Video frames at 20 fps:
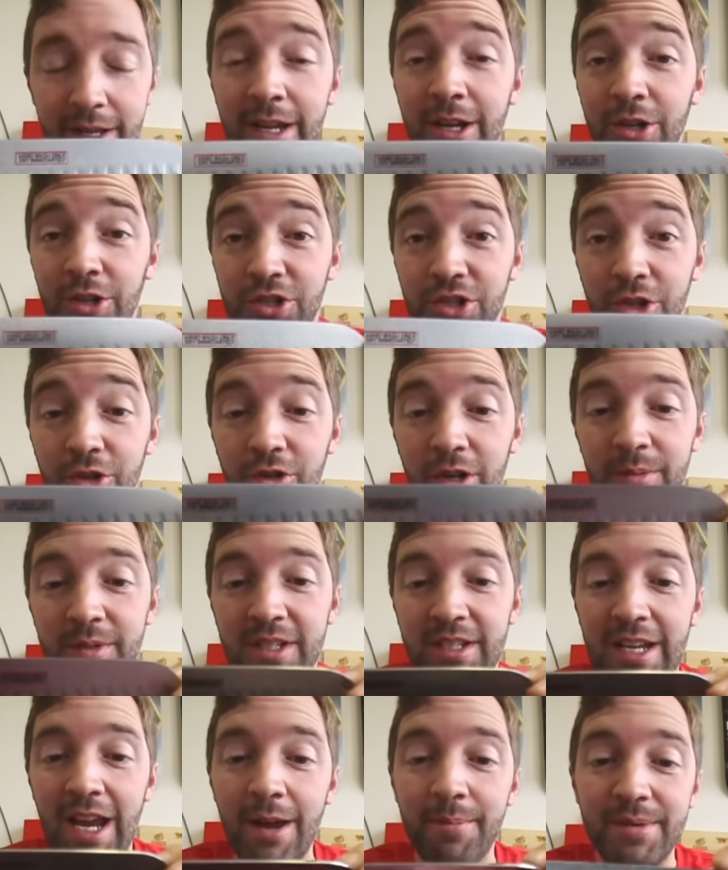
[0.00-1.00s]
Here's the grip
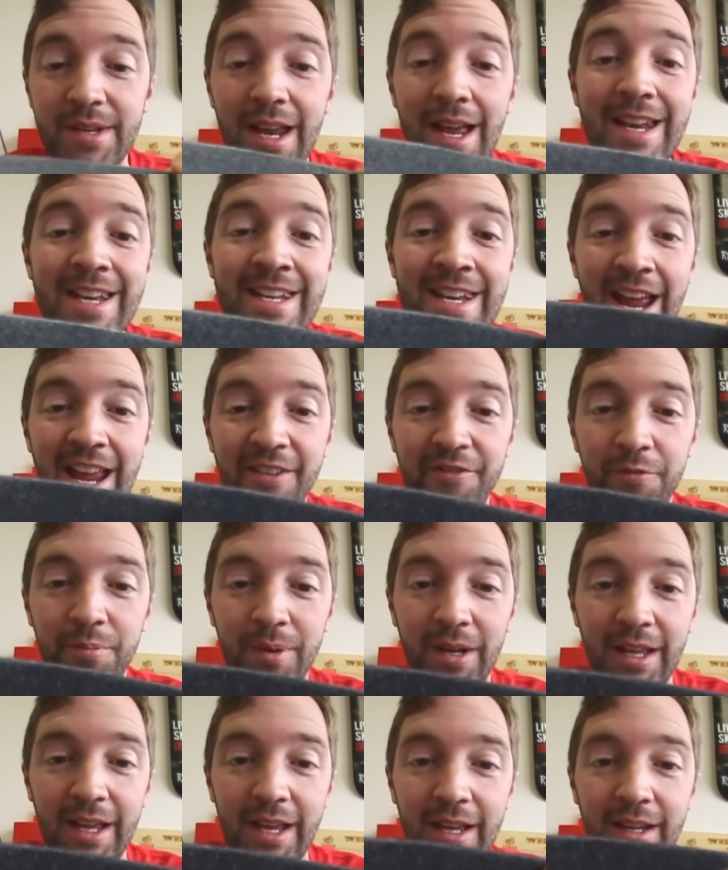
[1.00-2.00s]
taped knife
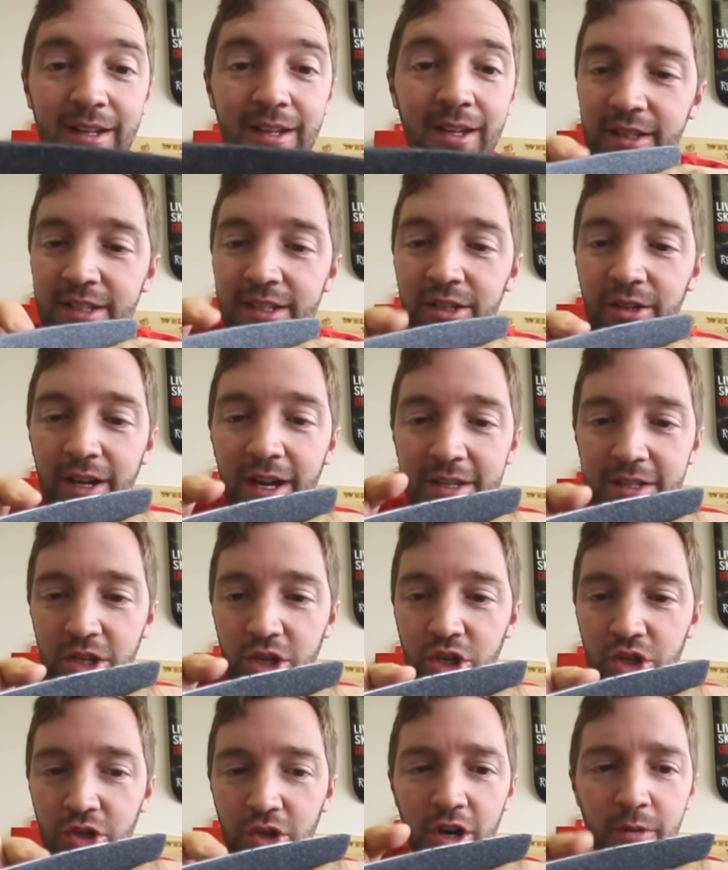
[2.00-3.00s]
blade. It still has a
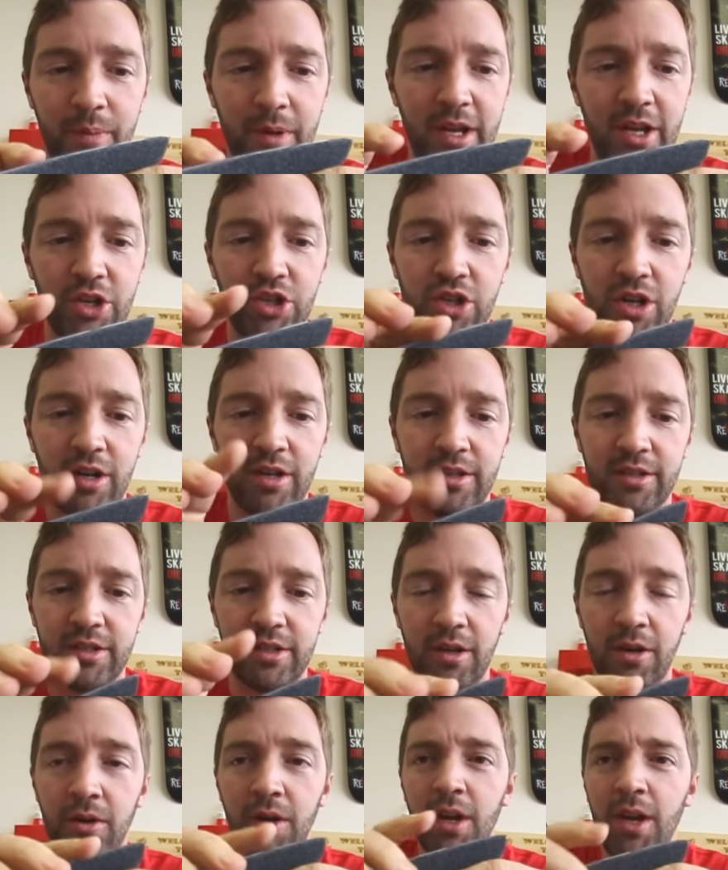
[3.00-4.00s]
sharp edge on it,
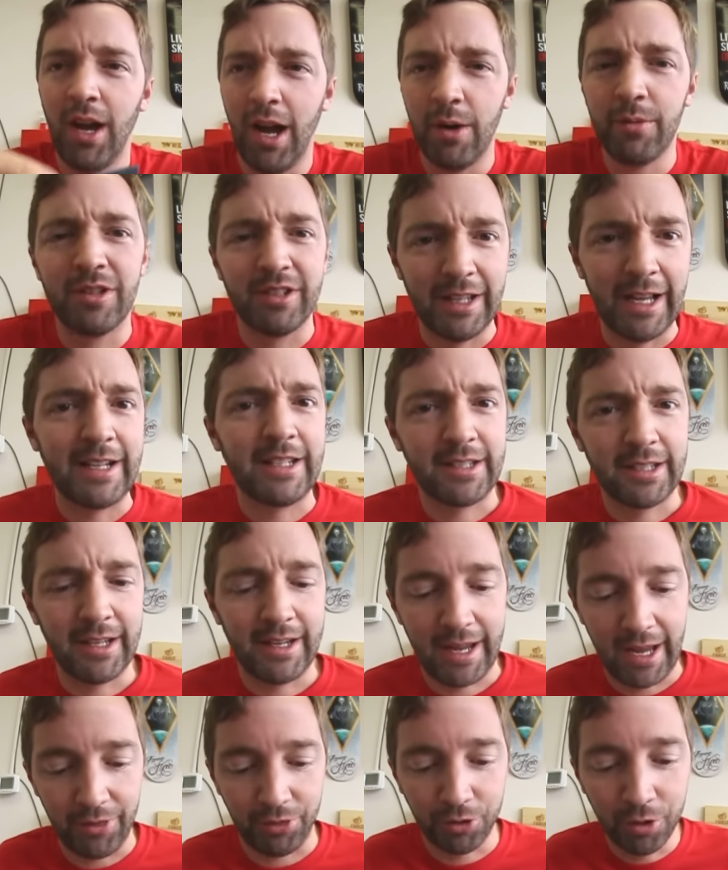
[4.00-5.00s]
so I would like to
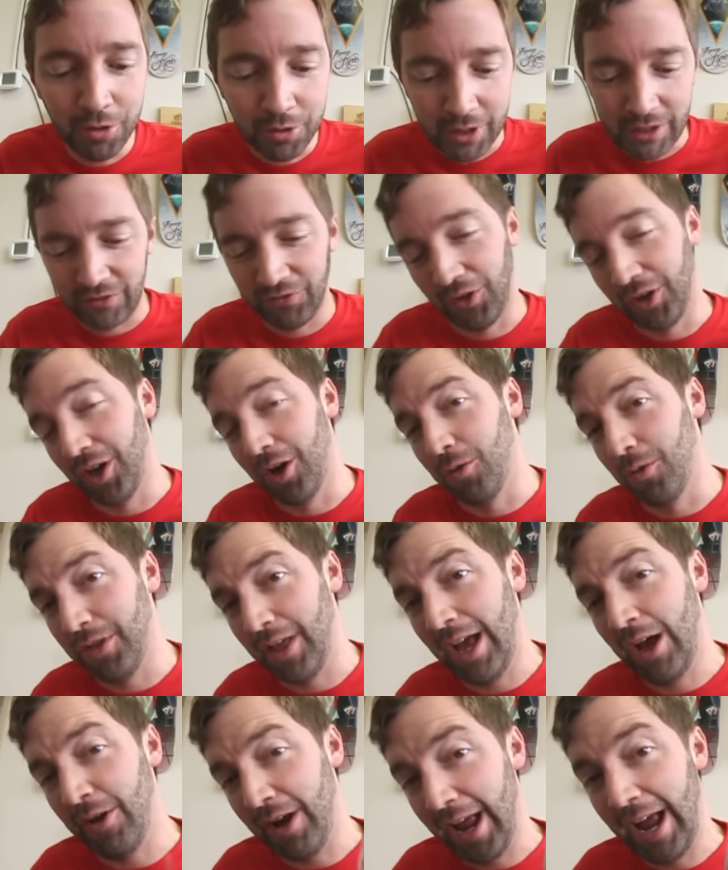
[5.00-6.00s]
get through this video
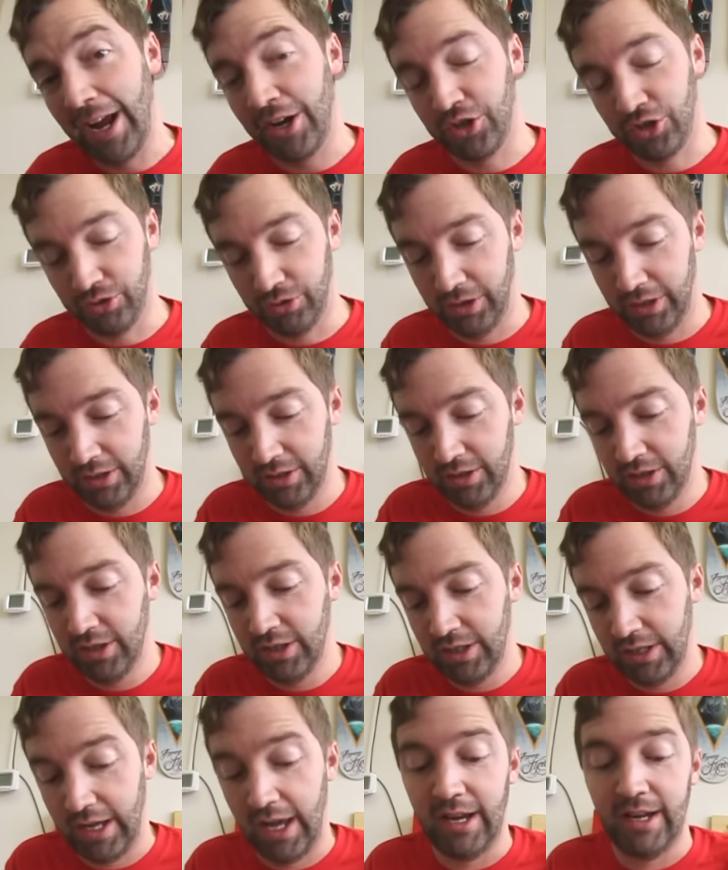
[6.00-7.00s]
without actually
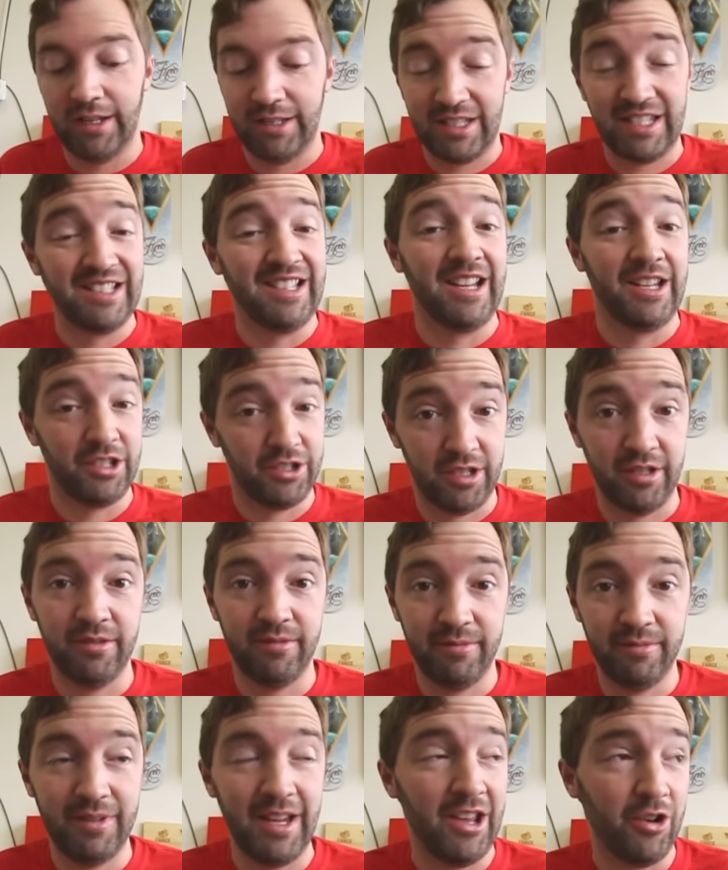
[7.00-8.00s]
getting sliced
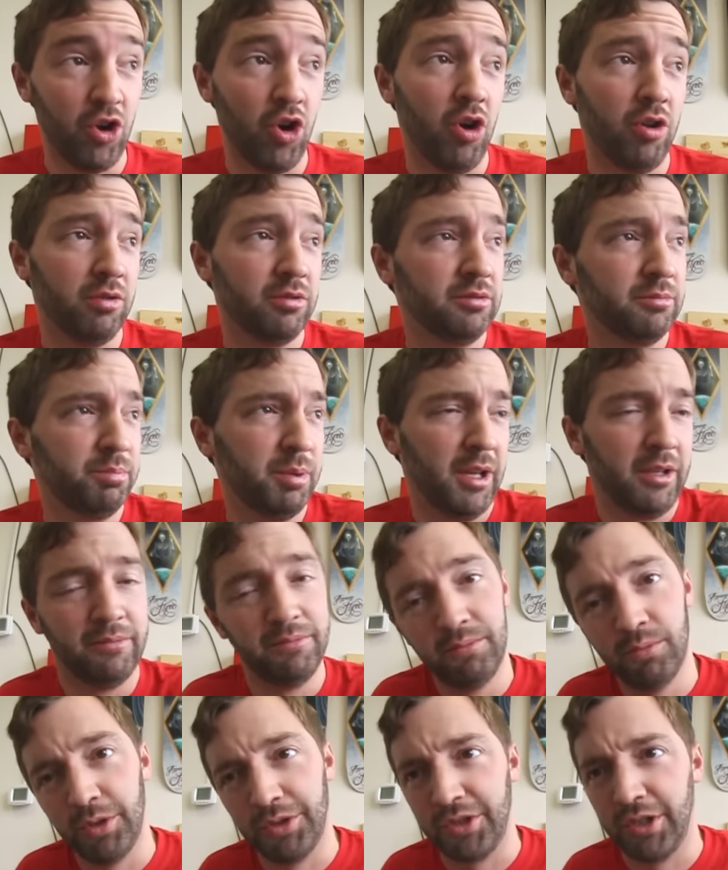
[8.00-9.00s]
at all, but
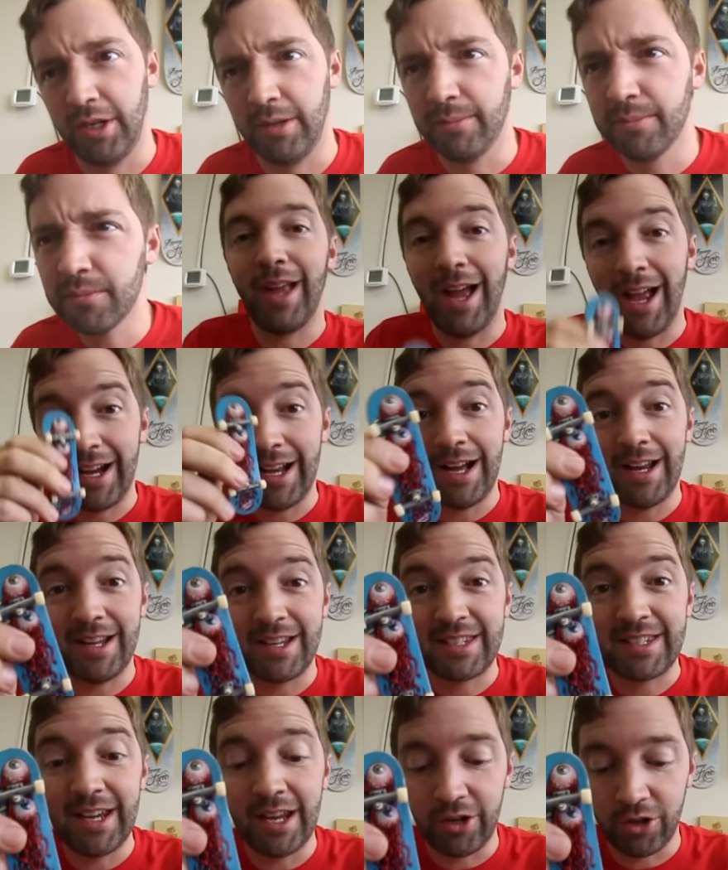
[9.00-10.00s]
we'll see. I got a
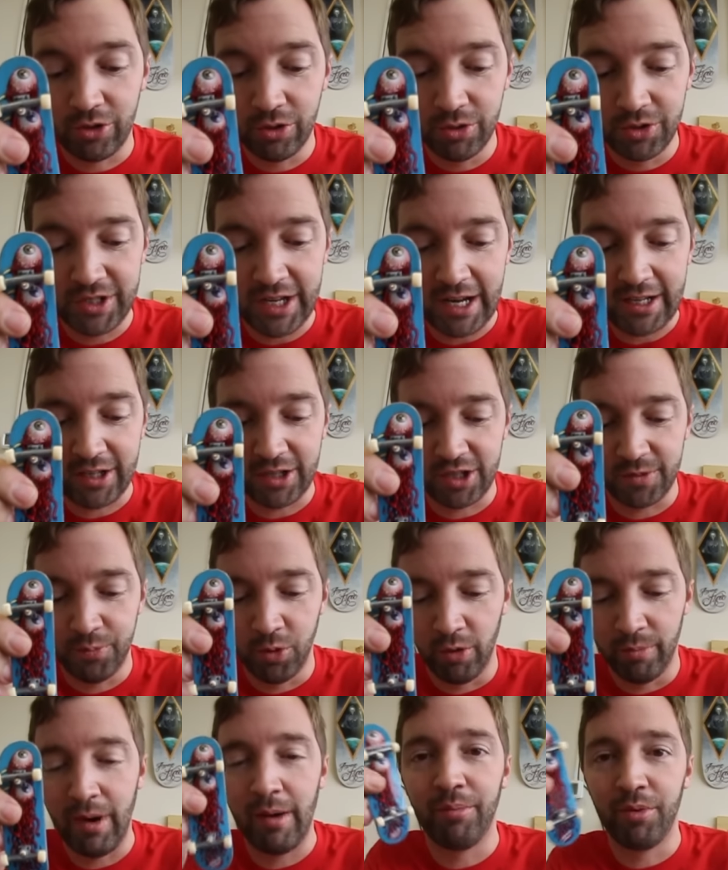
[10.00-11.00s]
Santa Cruz deck to
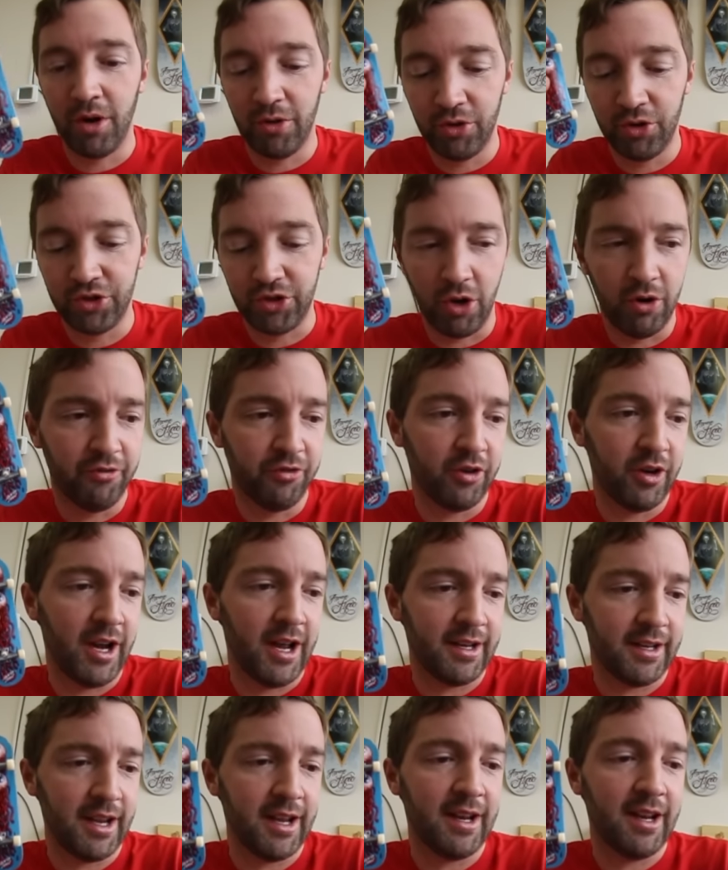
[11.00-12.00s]
support my brothers over
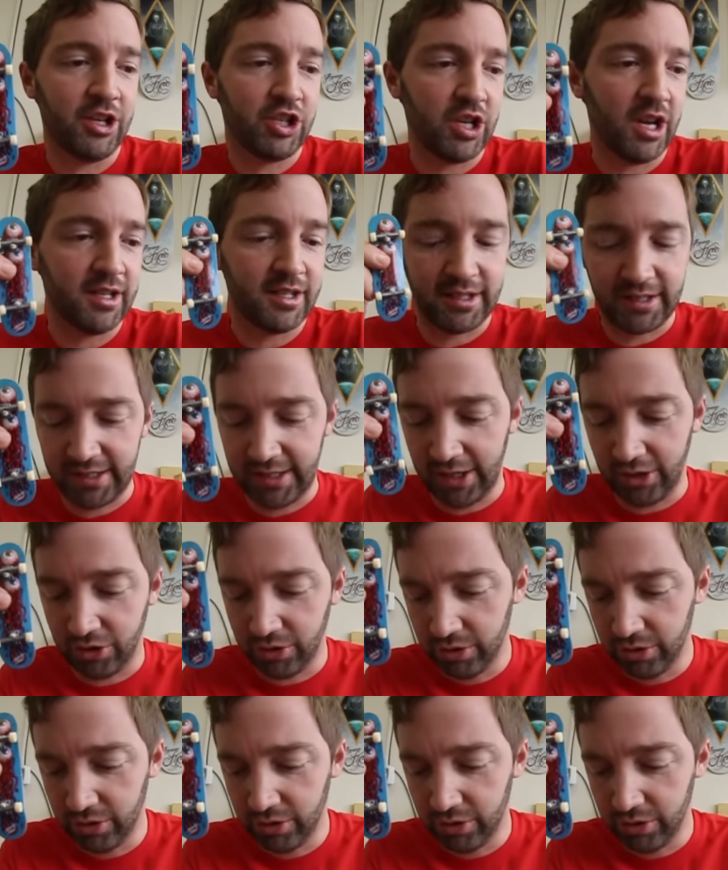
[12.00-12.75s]
at N H S in Santa